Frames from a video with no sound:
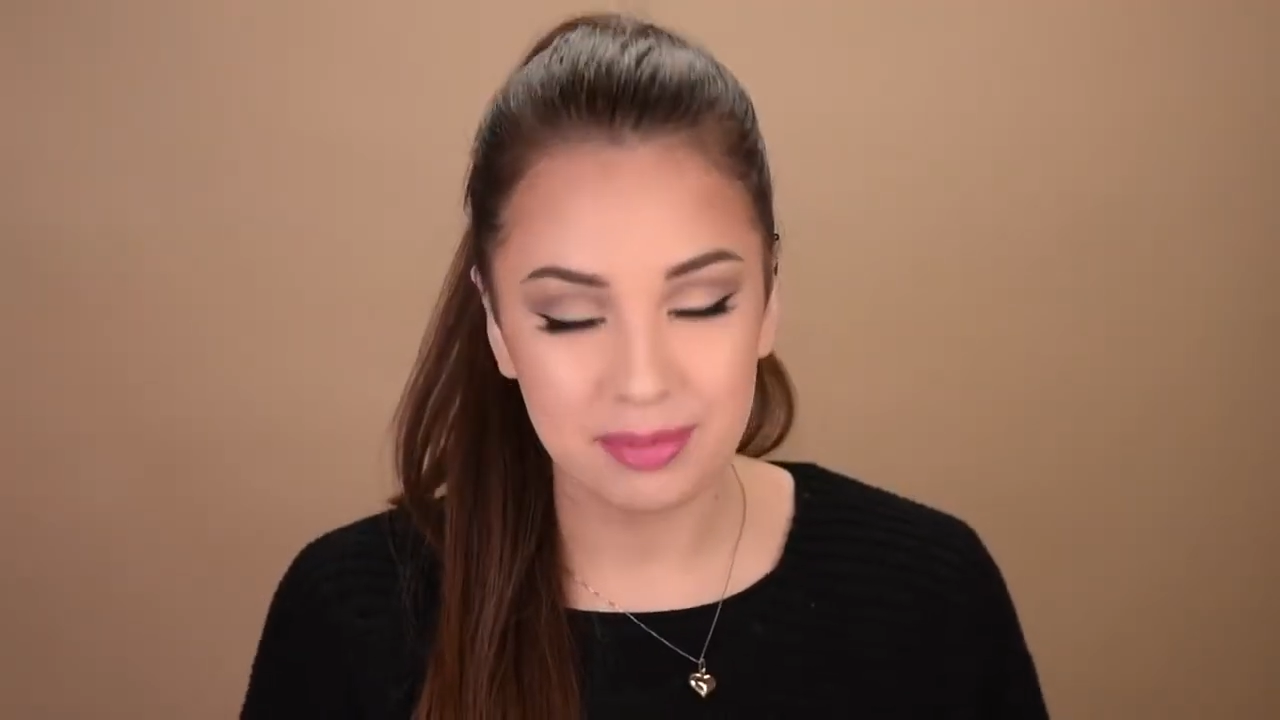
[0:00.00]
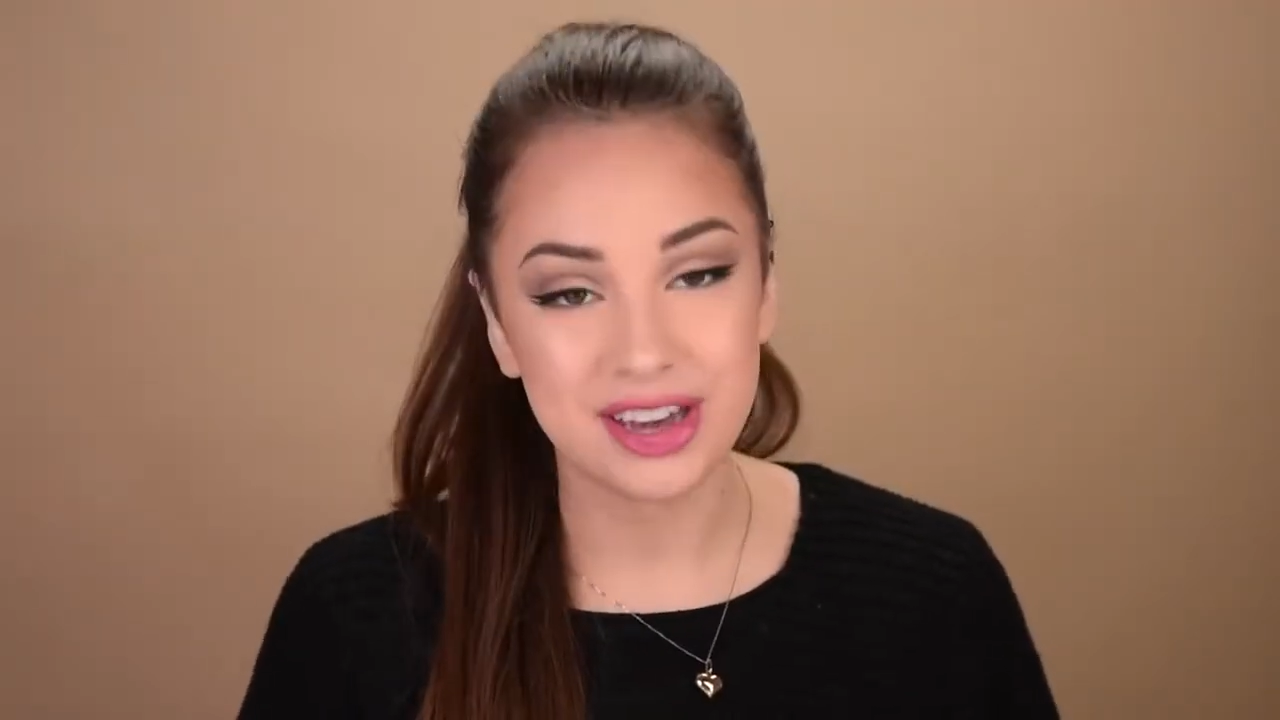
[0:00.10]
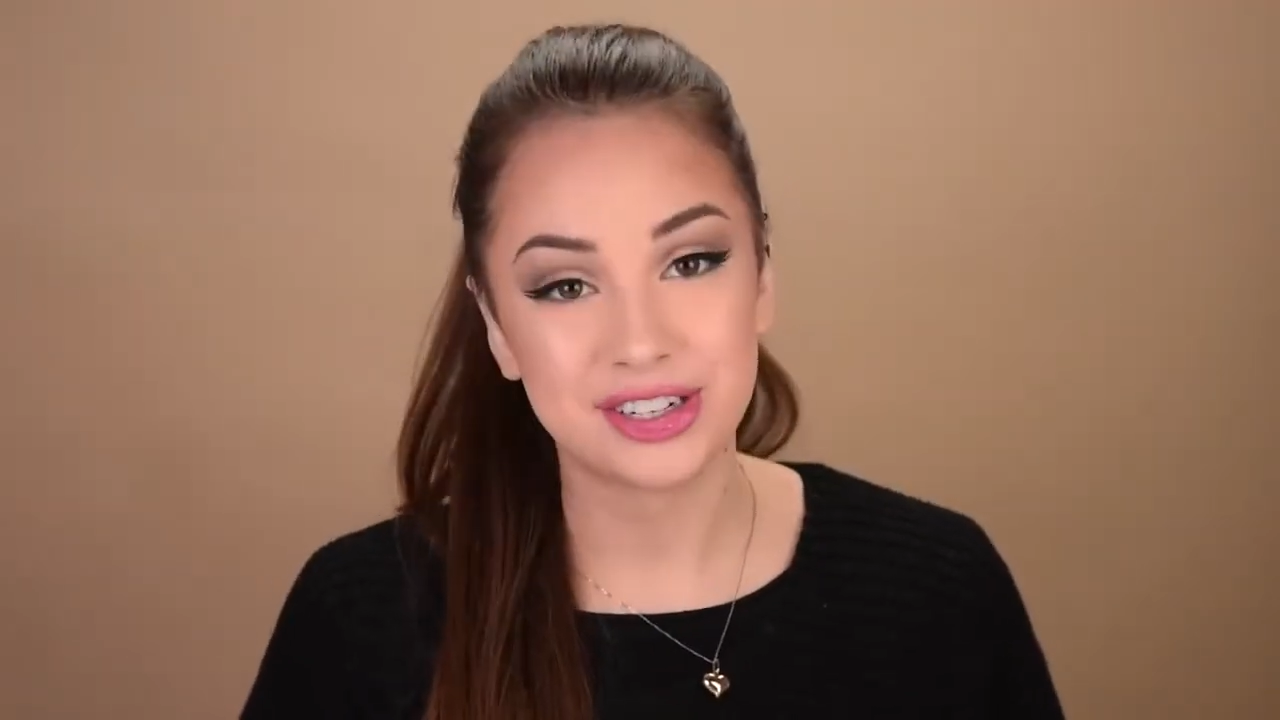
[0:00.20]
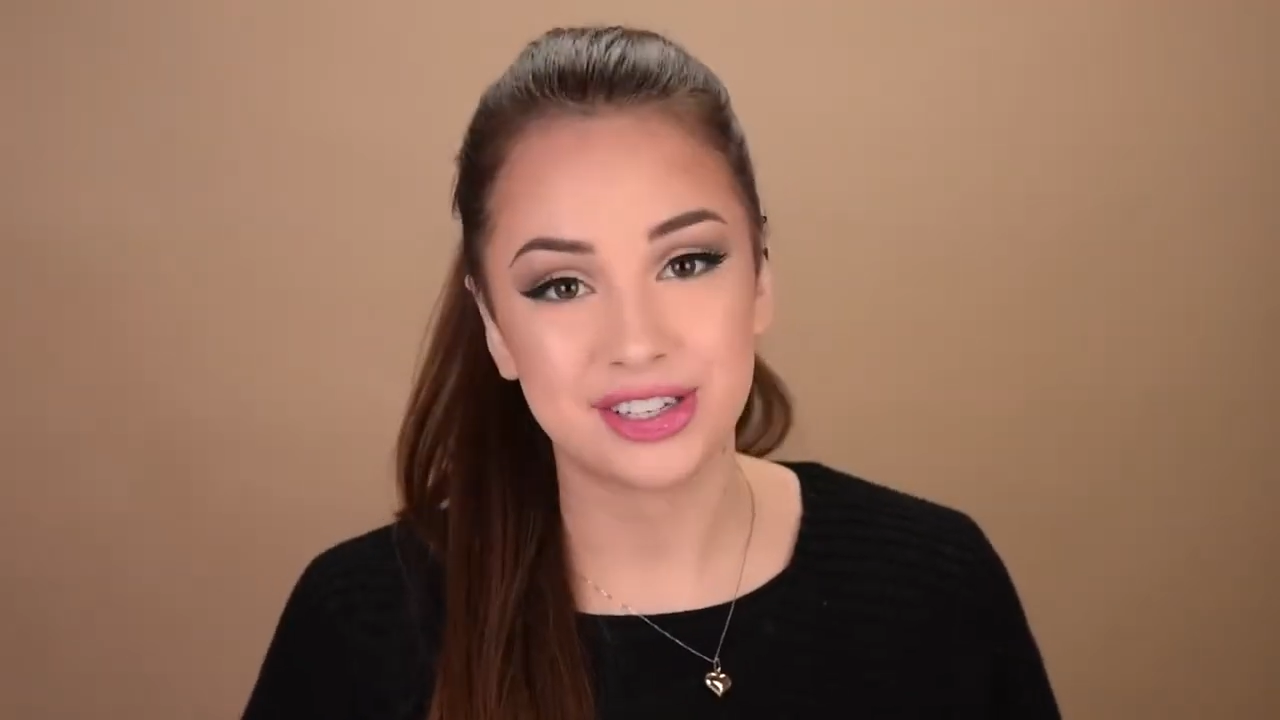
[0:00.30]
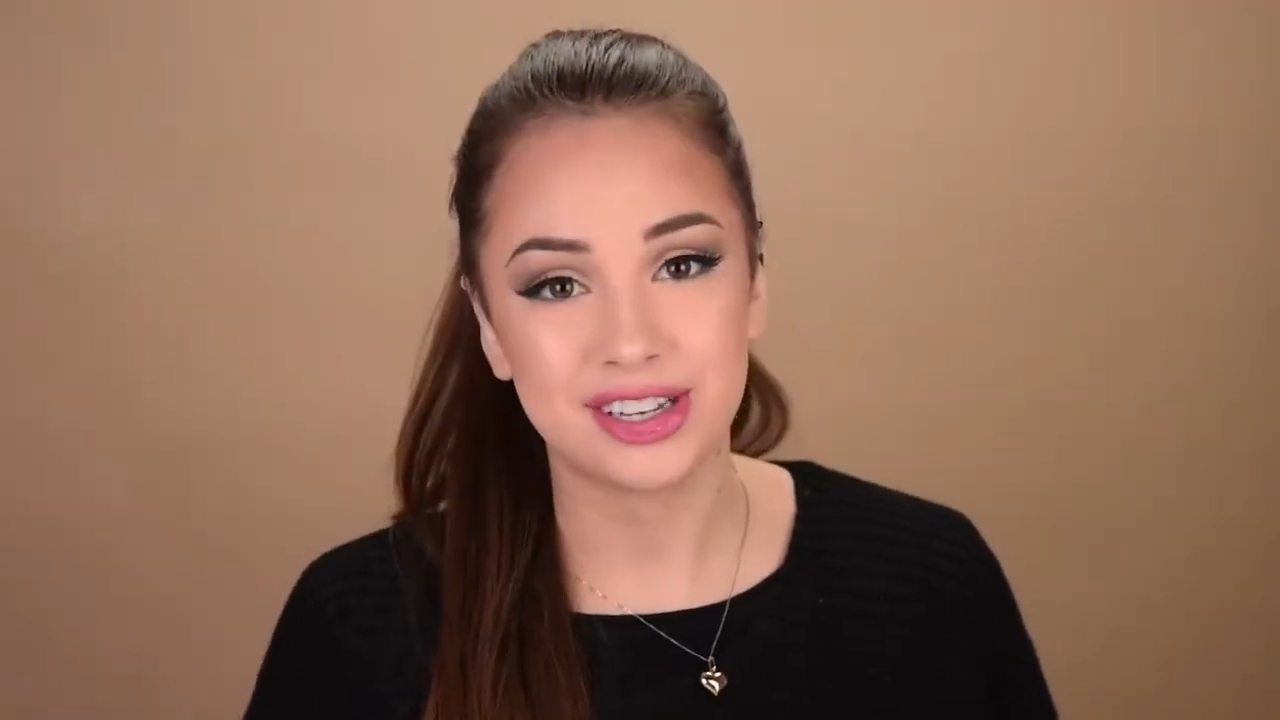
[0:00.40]

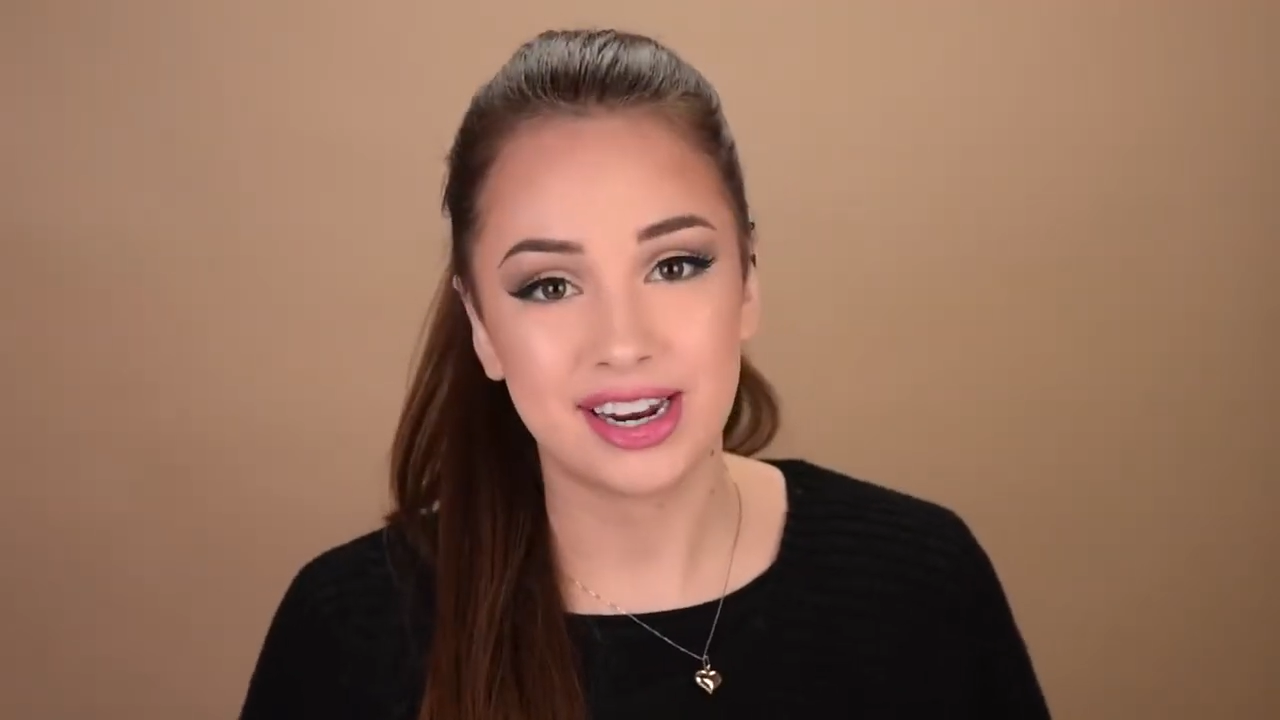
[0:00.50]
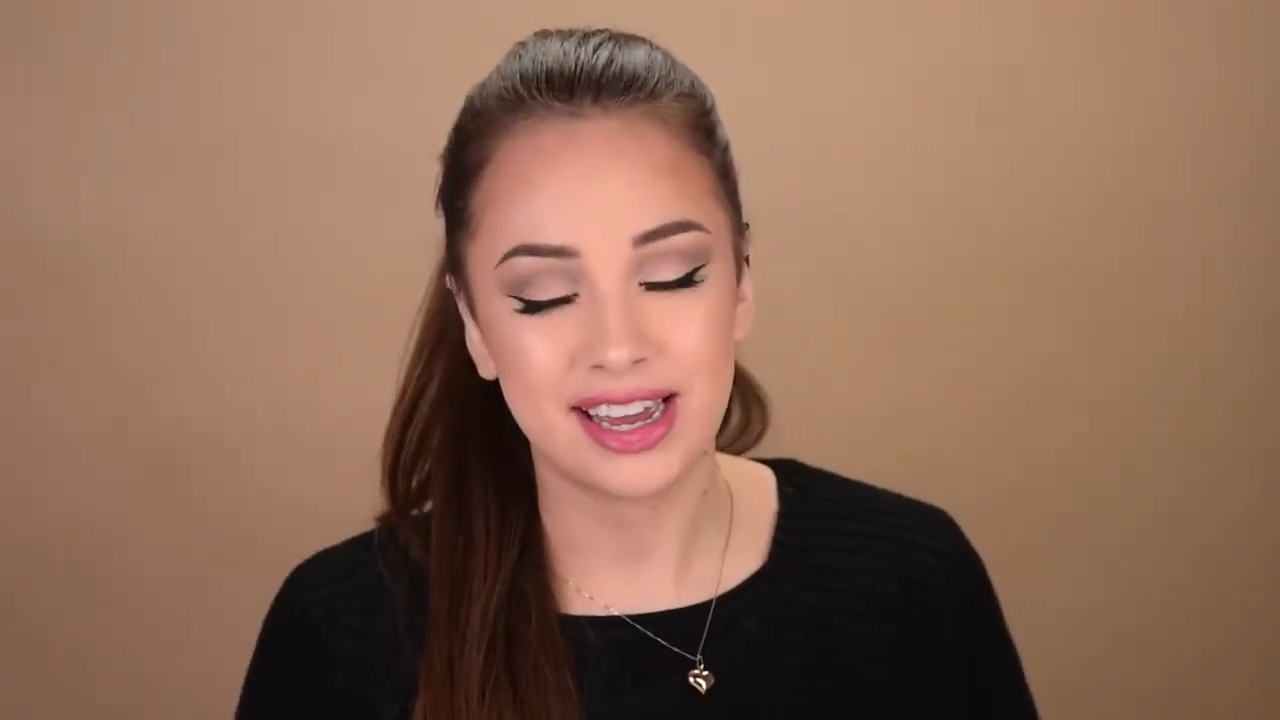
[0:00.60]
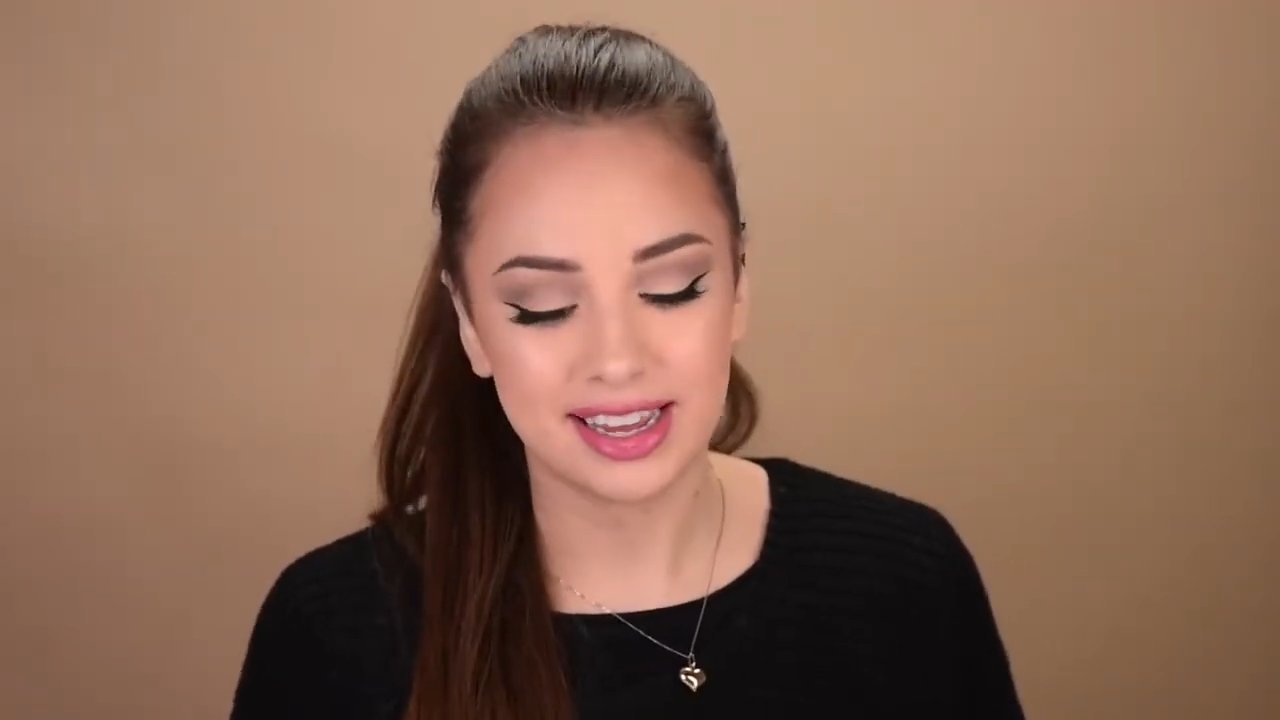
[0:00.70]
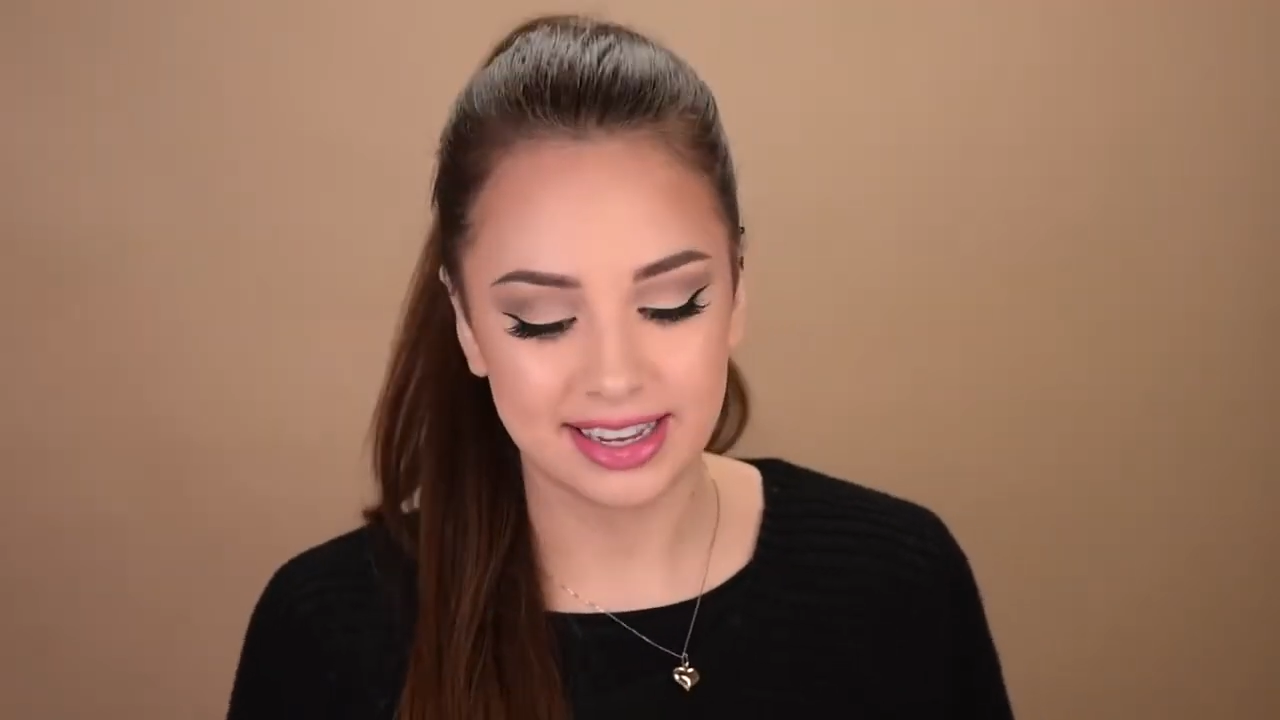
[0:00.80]
mention today